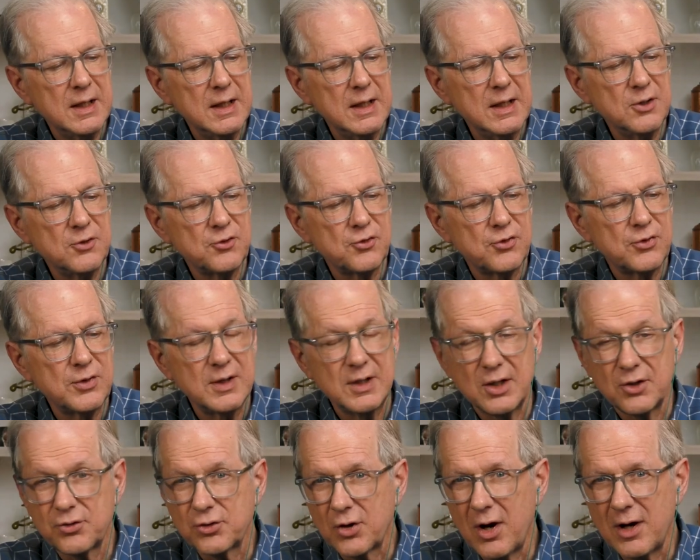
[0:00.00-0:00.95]
is
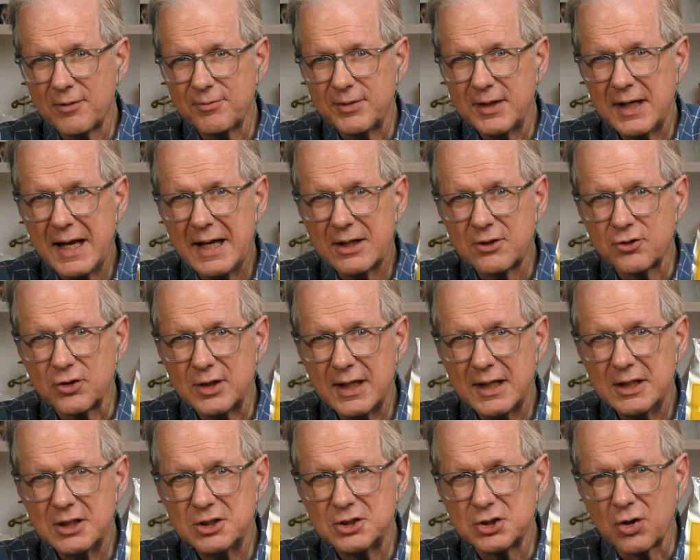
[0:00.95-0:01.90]
this coffee has an
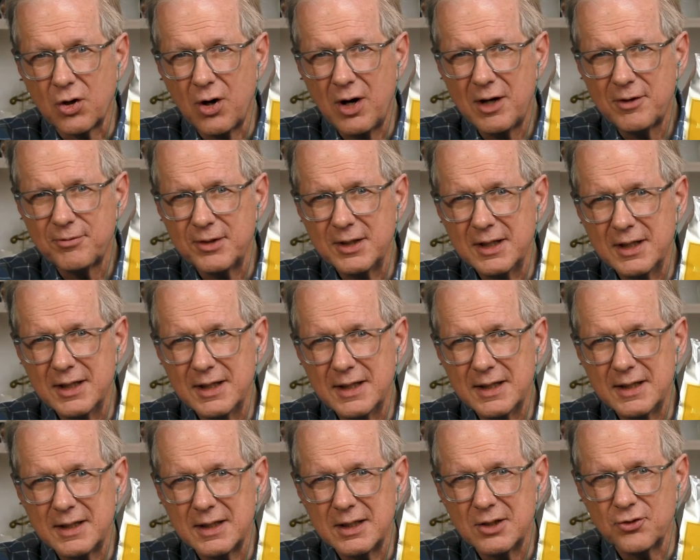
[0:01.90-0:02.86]
aged coffee in
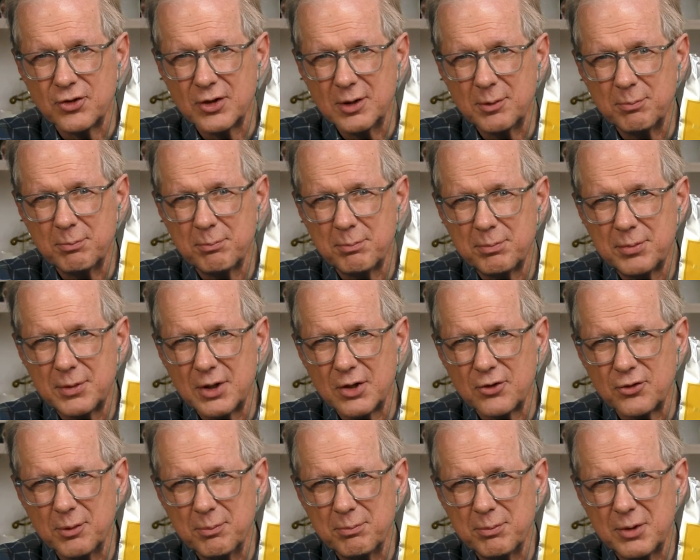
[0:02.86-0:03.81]
it? Is it
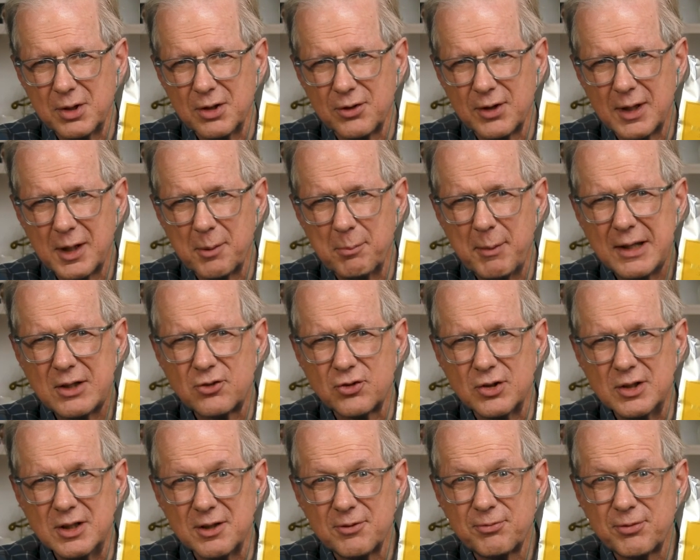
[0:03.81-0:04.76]
does it do you think it makes
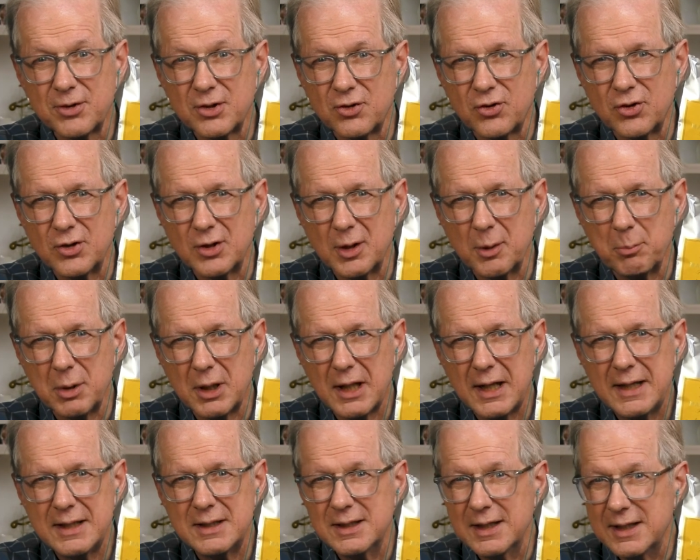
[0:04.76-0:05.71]
a difference in the
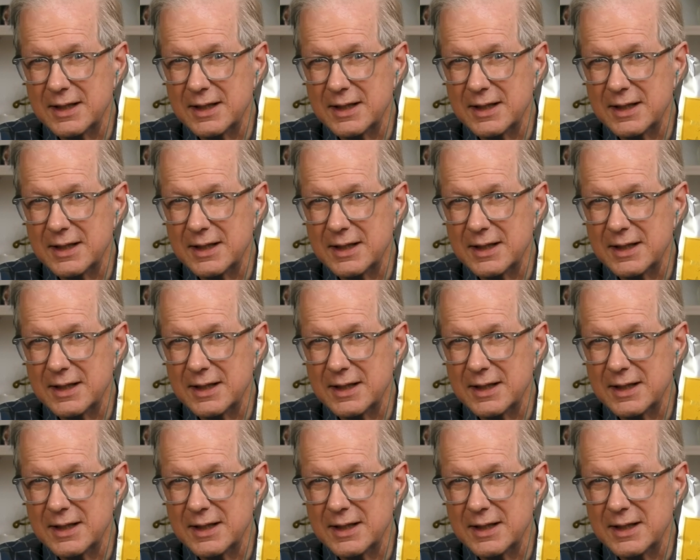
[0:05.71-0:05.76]
blend? Oh,